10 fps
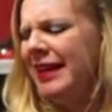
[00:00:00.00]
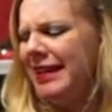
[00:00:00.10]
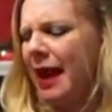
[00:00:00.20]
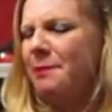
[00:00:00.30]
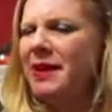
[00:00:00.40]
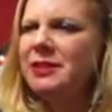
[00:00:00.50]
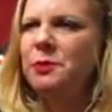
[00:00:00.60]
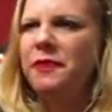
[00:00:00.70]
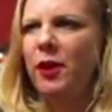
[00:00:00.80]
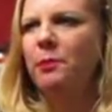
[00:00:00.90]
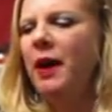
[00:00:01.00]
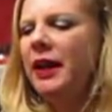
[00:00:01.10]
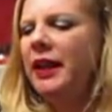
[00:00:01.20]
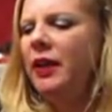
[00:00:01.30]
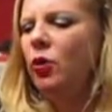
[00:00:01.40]
yeah, mess with their
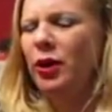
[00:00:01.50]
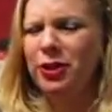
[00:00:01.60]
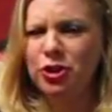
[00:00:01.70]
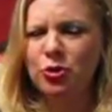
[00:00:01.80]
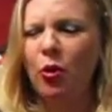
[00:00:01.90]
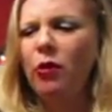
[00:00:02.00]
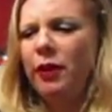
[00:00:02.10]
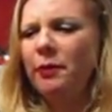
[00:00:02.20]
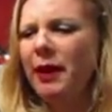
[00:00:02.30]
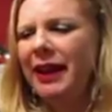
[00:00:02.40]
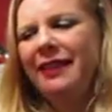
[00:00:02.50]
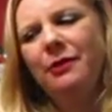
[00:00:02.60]
money or control their money.